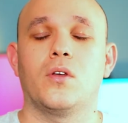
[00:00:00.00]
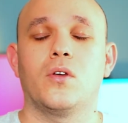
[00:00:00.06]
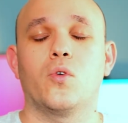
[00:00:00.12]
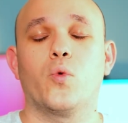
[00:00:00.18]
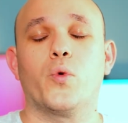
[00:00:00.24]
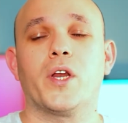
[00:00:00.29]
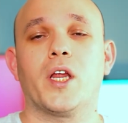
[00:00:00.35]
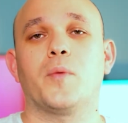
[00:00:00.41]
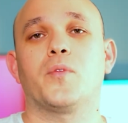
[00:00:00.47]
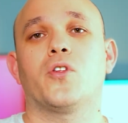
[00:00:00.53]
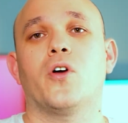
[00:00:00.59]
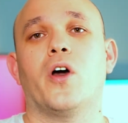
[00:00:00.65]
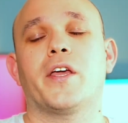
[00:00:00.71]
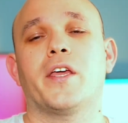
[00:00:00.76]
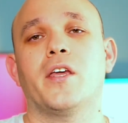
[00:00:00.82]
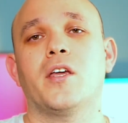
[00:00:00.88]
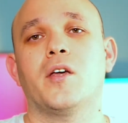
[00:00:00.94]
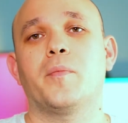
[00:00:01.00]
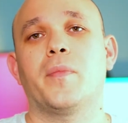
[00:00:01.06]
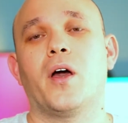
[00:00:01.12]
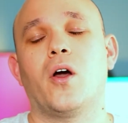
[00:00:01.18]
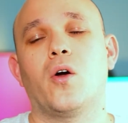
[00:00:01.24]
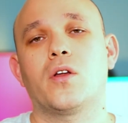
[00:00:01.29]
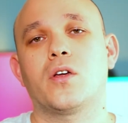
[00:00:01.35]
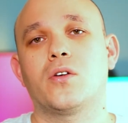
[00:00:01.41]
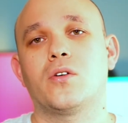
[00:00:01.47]
When I'm talking
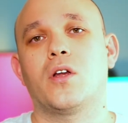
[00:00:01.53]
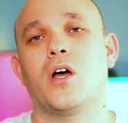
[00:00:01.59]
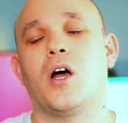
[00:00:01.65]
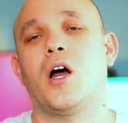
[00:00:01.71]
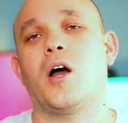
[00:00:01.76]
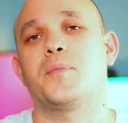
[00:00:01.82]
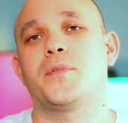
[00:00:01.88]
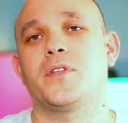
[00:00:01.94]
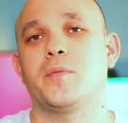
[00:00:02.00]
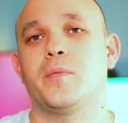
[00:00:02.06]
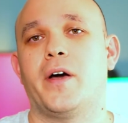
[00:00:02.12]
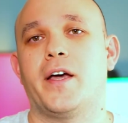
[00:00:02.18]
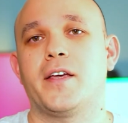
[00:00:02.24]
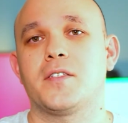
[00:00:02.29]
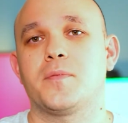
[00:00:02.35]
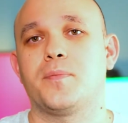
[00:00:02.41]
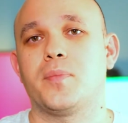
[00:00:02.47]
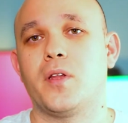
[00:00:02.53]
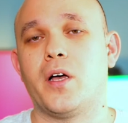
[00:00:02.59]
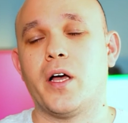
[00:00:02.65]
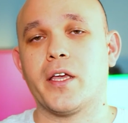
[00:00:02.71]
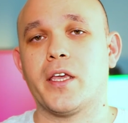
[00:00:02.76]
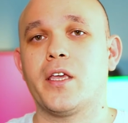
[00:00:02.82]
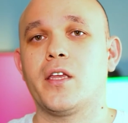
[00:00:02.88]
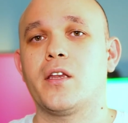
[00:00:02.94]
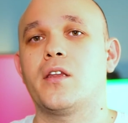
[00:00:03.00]
about a good optimized
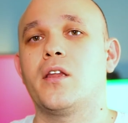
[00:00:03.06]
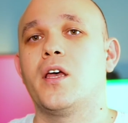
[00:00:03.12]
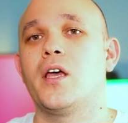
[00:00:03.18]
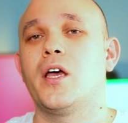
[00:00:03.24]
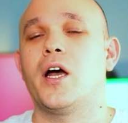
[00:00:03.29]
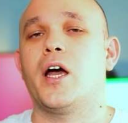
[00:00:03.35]
plugin,